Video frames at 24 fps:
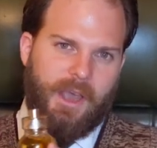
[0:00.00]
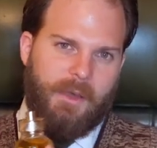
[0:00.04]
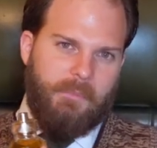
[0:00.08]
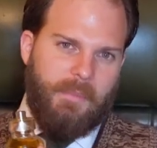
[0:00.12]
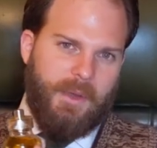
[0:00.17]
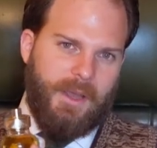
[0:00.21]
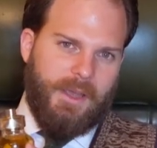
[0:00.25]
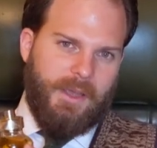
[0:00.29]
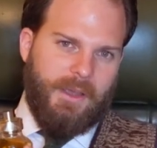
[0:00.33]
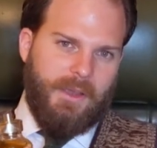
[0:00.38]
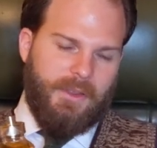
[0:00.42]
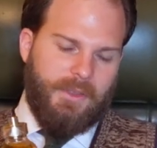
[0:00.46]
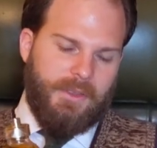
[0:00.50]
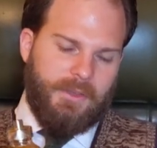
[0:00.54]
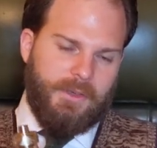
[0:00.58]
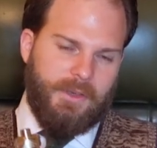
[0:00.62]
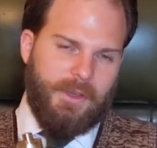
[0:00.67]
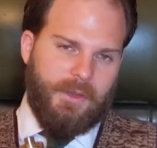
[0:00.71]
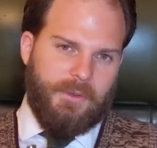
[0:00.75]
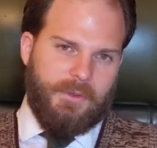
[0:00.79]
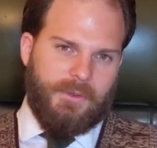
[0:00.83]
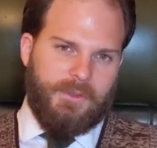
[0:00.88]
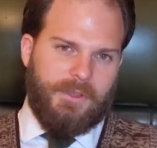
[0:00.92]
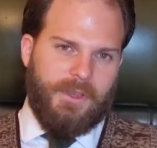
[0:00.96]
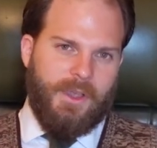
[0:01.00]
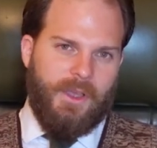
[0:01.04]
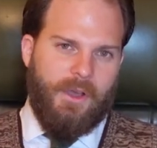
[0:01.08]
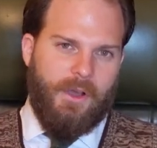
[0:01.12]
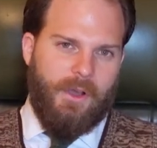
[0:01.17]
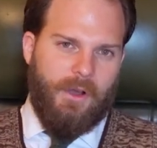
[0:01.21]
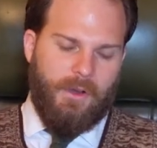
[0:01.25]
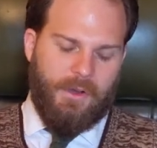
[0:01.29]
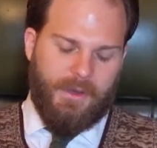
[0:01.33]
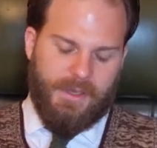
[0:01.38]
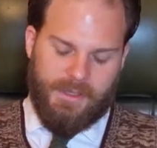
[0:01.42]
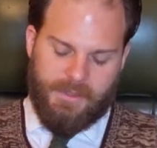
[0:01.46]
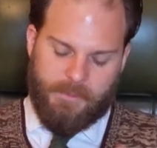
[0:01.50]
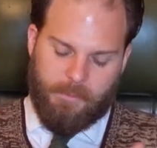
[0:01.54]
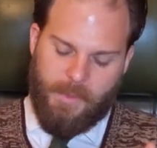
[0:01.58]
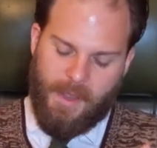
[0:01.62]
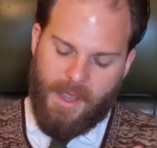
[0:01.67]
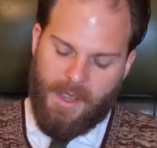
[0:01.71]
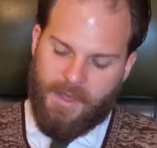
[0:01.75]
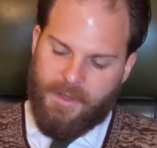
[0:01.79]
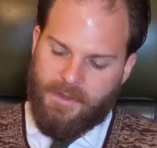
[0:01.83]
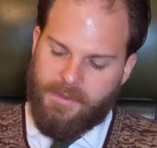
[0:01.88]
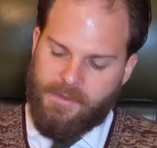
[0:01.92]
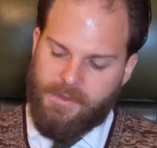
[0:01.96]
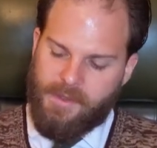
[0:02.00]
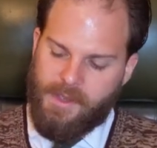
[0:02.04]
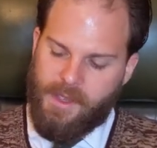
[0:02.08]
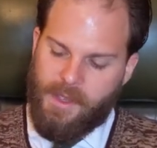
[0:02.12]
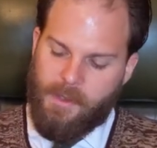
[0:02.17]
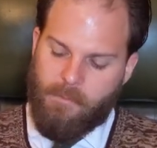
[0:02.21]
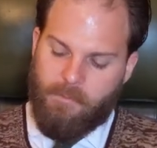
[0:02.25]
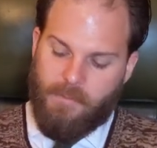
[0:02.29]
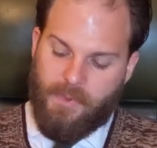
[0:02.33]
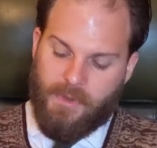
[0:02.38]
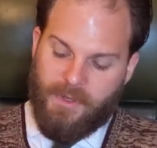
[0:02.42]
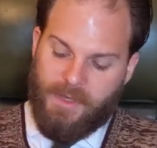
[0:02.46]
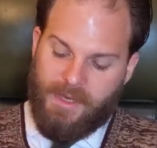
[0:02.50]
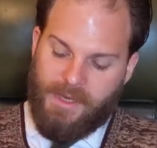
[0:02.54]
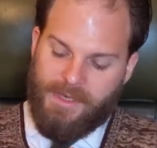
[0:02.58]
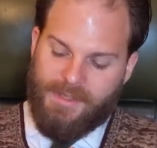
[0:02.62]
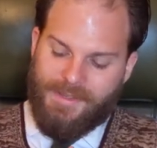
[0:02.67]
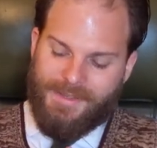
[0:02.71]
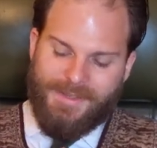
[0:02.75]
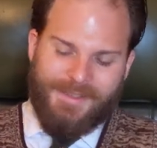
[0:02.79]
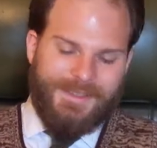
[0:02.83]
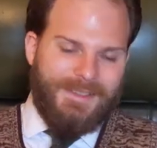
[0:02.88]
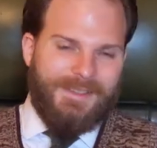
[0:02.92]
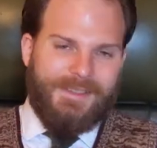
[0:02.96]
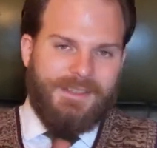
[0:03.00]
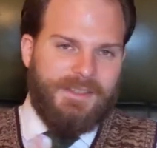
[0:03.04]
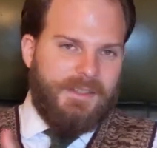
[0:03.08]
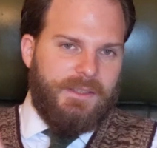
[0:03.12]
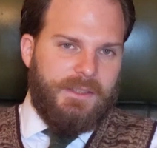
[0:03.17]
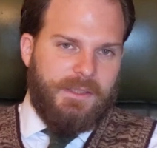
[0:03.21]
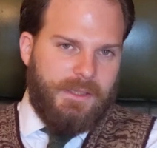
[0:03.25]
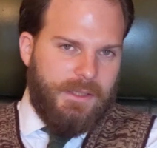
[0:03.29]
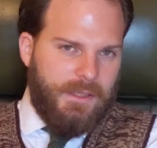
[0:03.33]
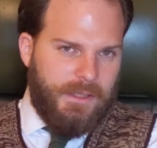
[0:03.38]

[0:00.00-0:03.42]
by other notes on its path, but it doesn't